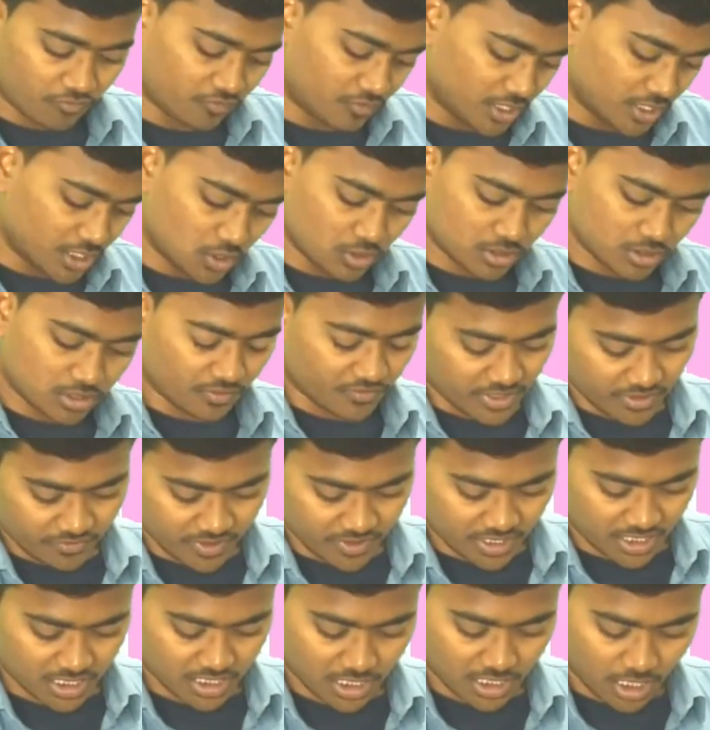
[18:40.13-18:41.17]
videos of
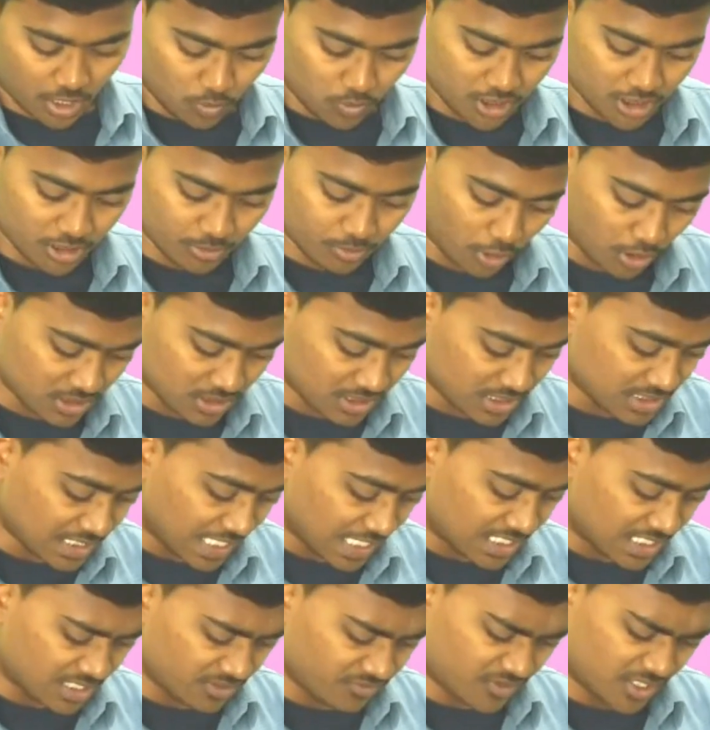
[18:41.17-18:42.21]
inventory counting process
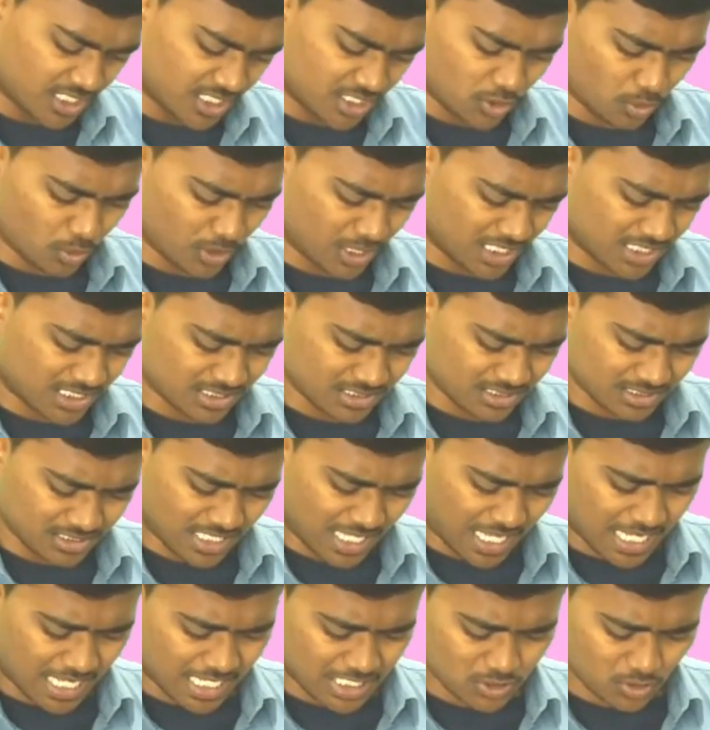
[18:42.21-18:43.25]
at different locations
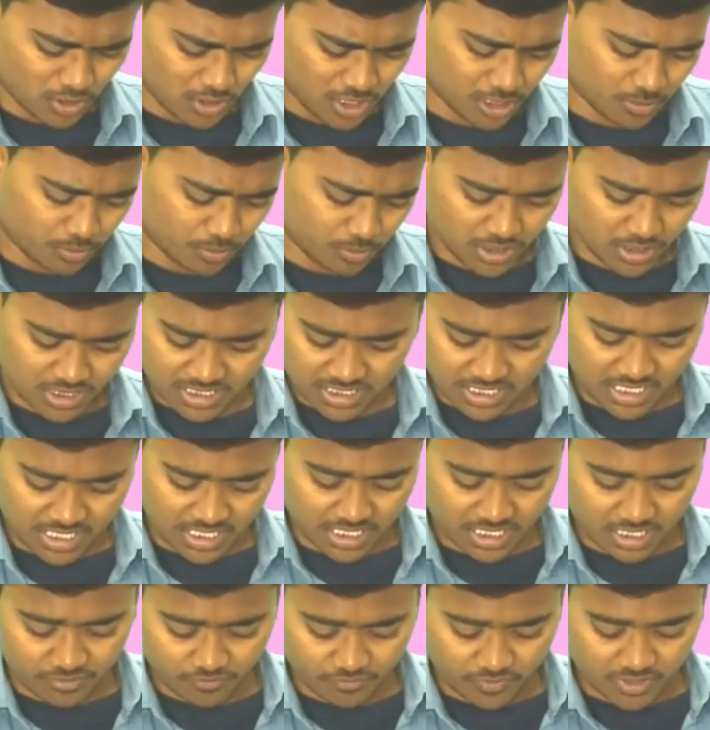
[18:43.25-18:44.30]
as on reporting
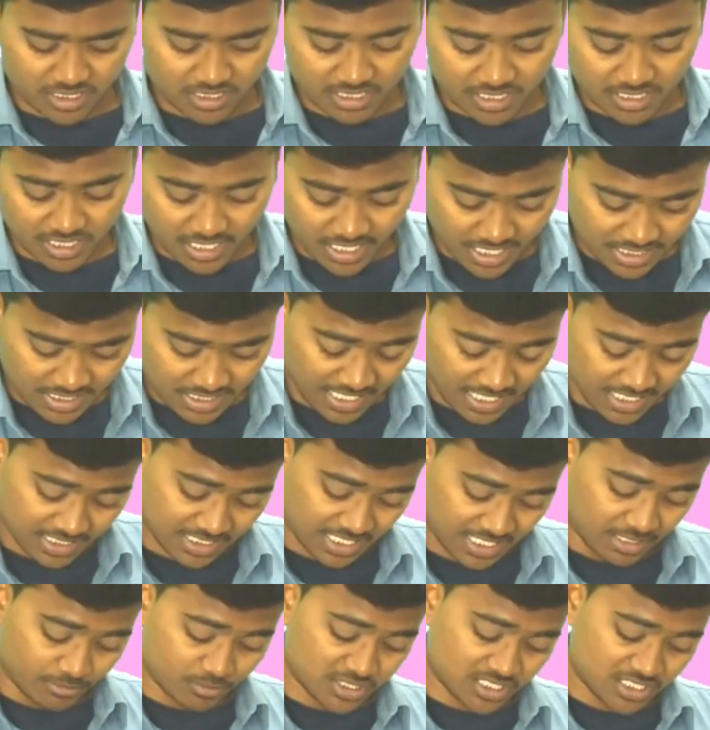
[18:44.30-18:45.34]
date with date and
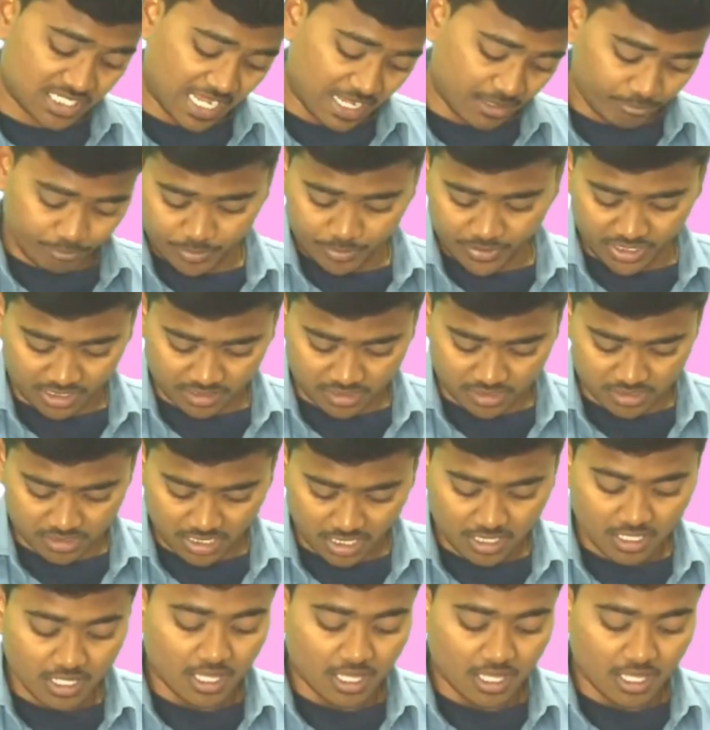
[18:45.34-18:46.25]
time stampings.